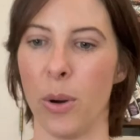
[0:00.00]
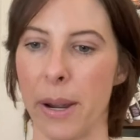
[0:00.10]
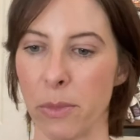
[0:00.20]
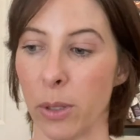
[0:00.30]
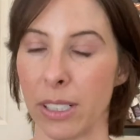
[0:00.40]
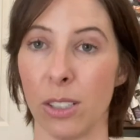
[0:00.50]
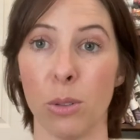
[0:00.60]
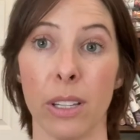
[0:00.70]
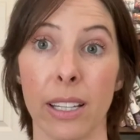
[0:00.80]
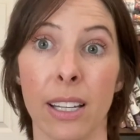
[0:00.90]
I'm going to do
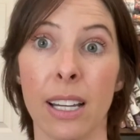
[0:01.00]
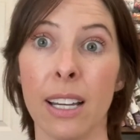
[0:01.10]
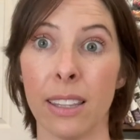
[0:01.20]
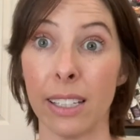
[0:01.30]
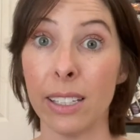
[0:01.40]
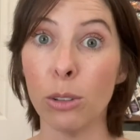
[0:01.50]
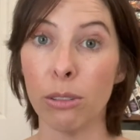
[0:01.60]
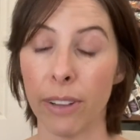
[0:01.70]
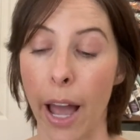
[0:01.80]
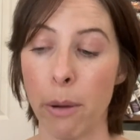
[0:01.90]
the, the heel
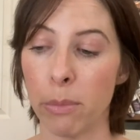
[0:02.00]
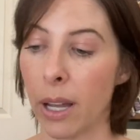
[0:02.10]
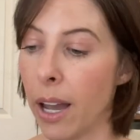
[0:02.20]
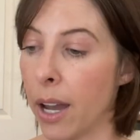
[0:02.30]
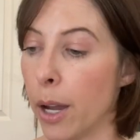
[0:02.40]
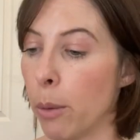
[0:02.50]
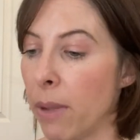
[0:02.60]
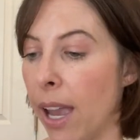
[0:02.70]
flap um,